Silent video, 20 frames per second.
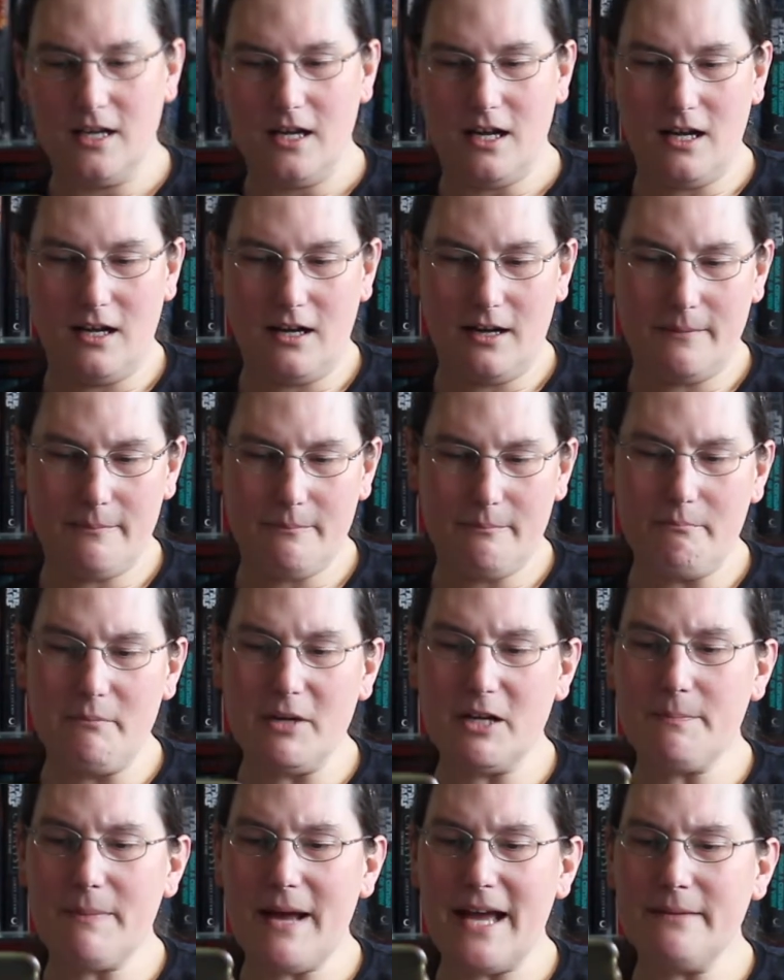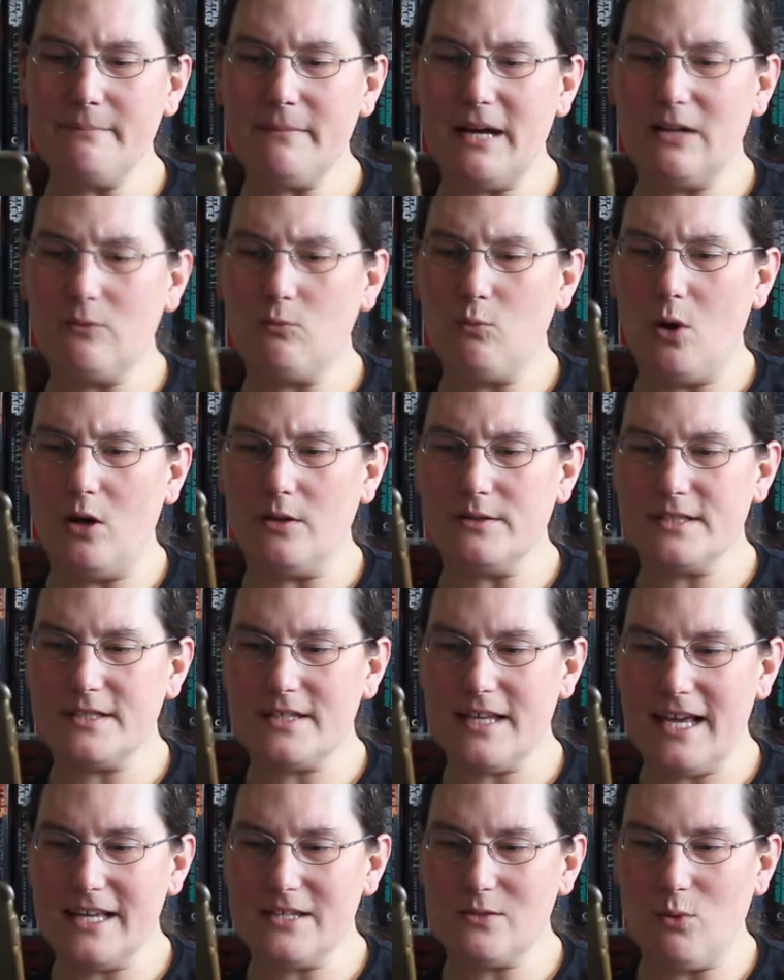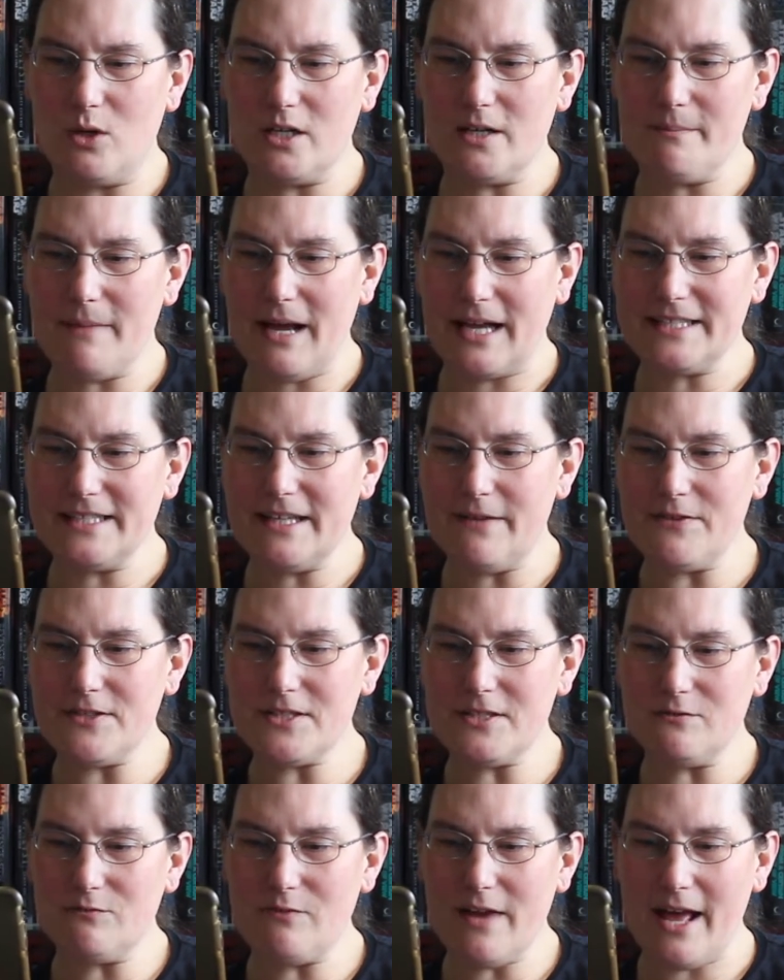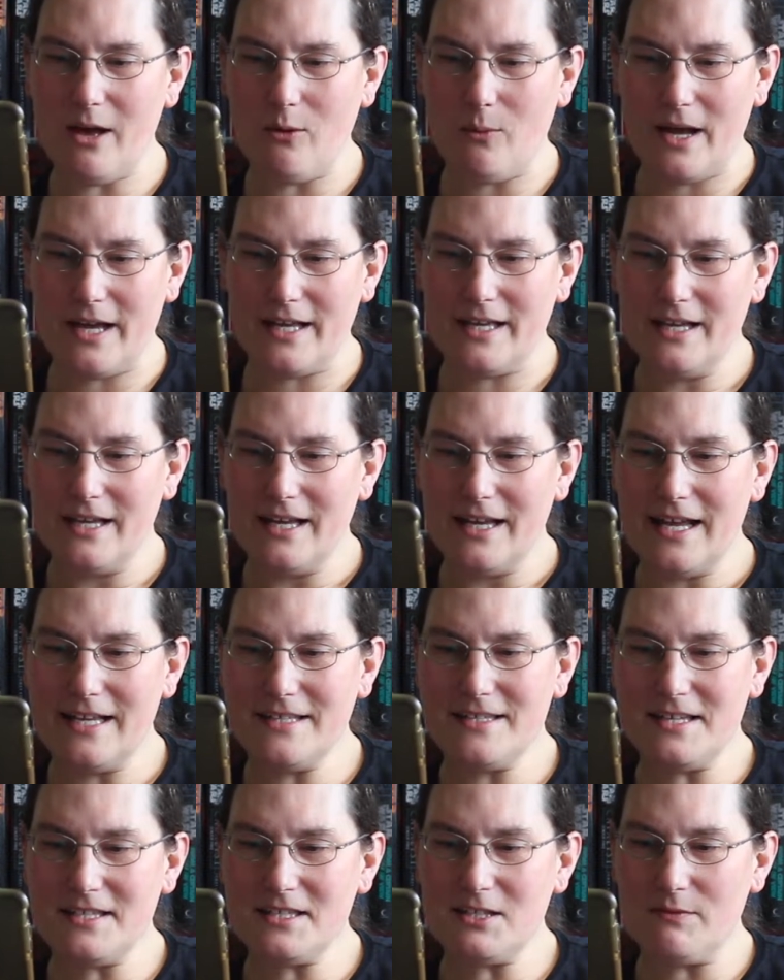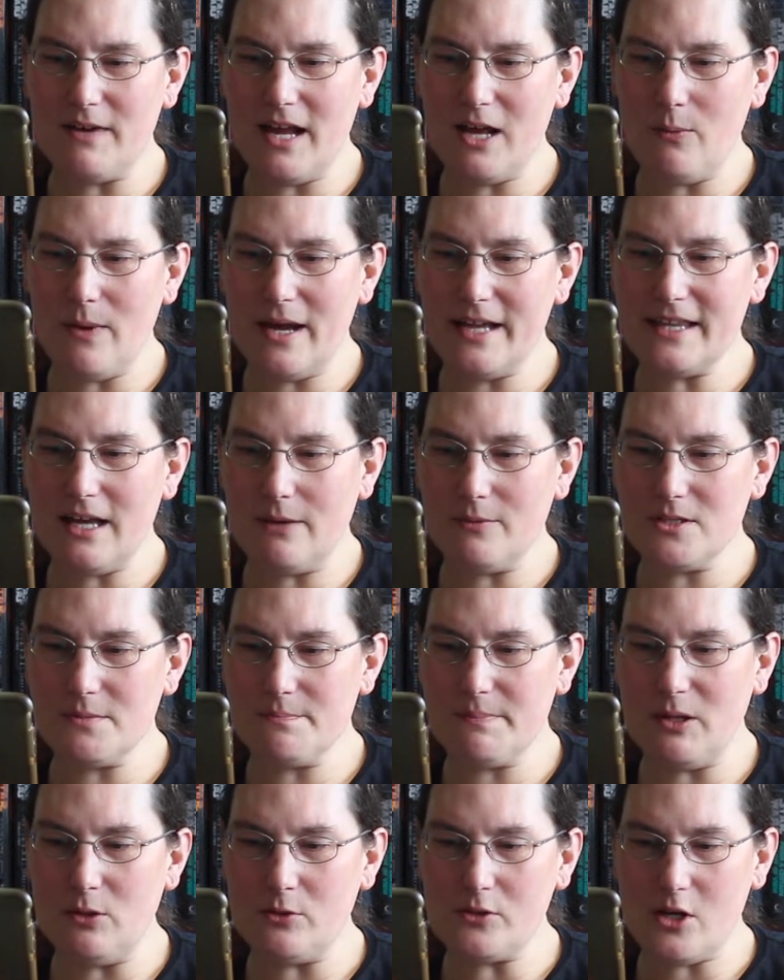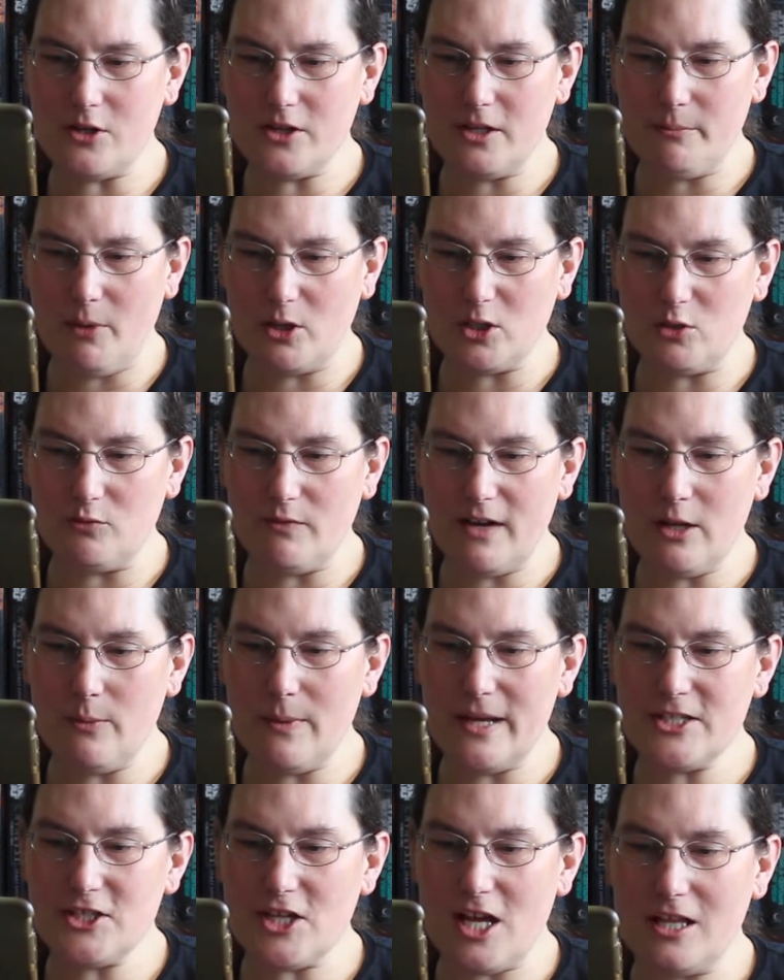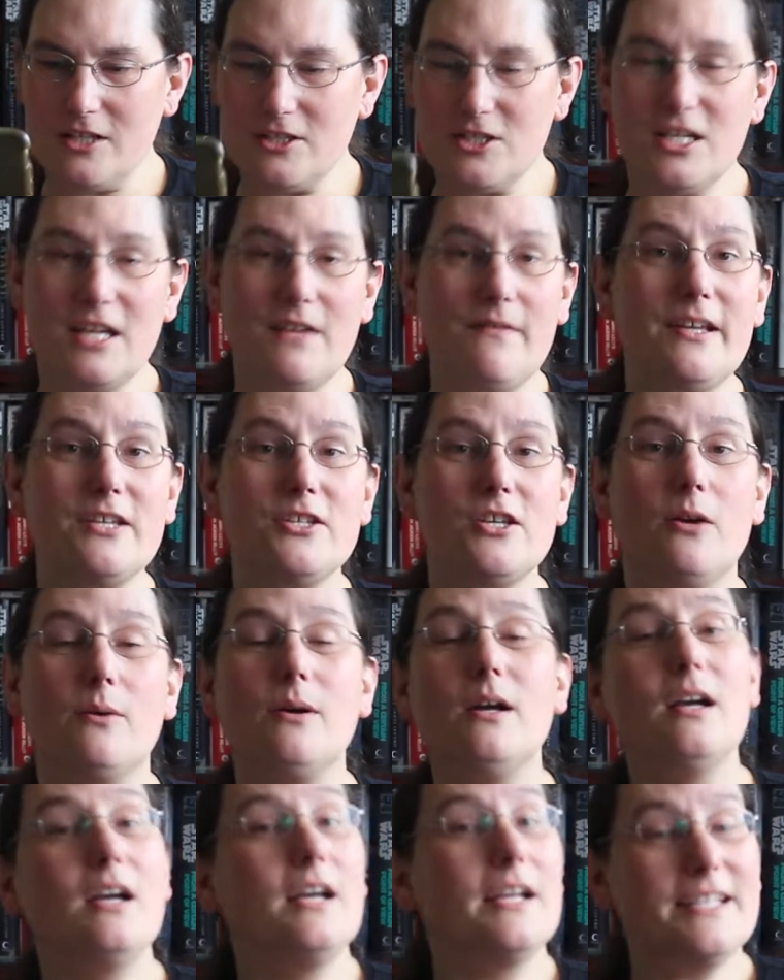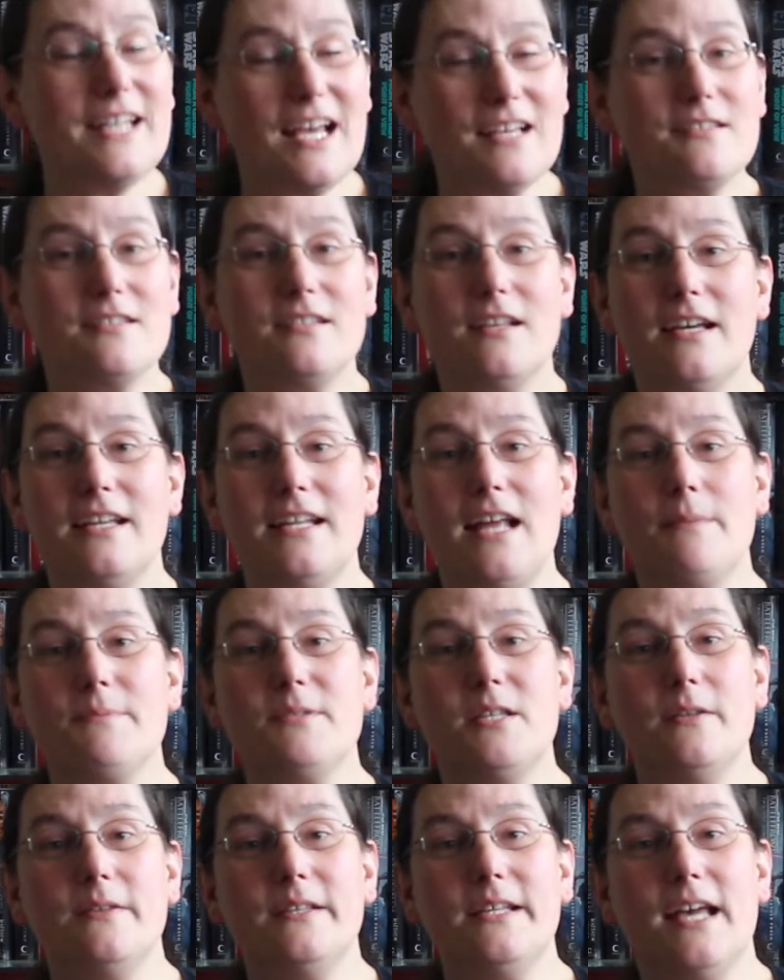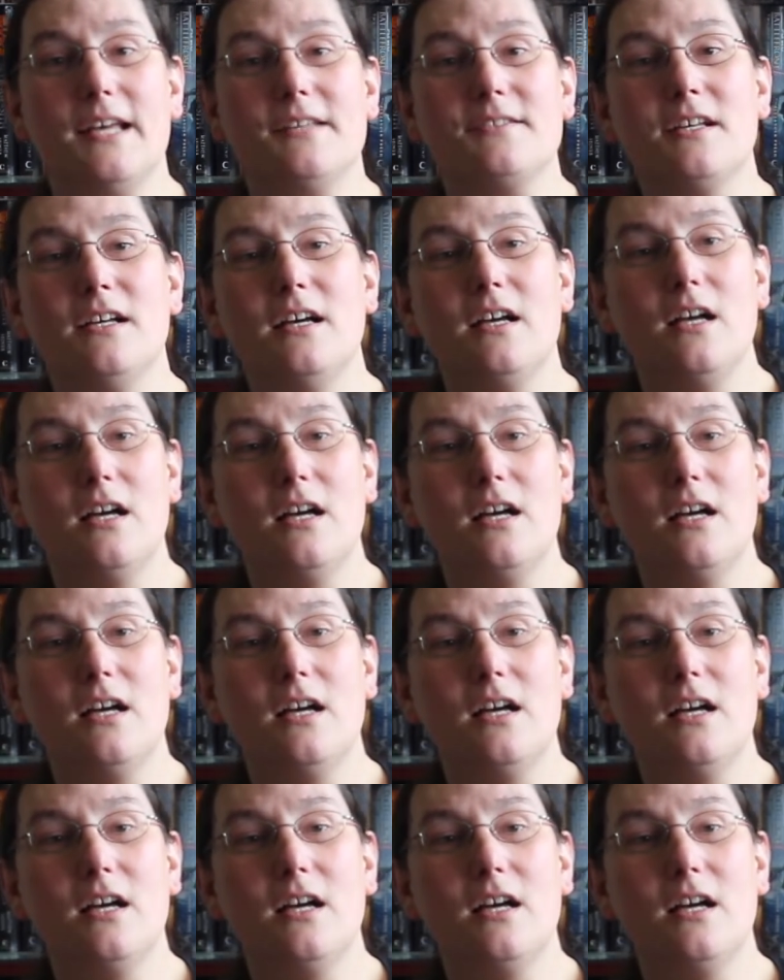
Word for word: Um, McBenman1 says, What a magnificent railway! Is this the railway that was built on the Model Railway Challenge TV show. Yes, it absolutely is.